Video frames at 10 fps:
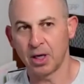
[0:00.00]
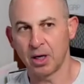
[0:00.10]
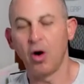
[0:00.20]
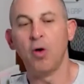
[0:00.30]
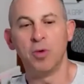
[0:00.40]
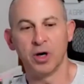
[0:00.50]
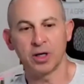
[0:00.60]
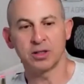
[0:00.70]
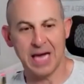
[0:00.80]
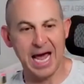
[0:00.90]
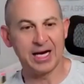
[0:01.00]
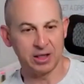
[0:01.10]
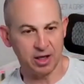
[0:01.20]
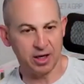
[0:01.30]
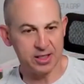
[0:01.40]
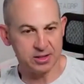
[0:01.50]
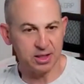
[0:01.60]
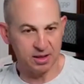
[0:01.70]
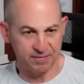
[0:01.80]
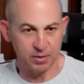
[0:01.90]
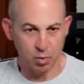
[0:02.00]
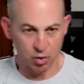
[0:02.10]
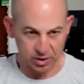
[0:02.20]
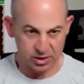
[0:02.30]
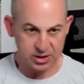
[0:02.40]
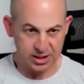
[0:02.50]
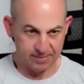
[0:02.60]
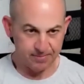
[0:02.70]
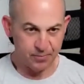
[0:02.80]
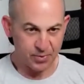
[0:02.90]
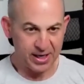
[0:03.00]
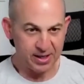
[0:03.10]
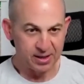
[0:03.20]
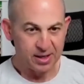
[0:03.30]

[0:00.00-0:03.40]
homework to analyze if it warrants it, right?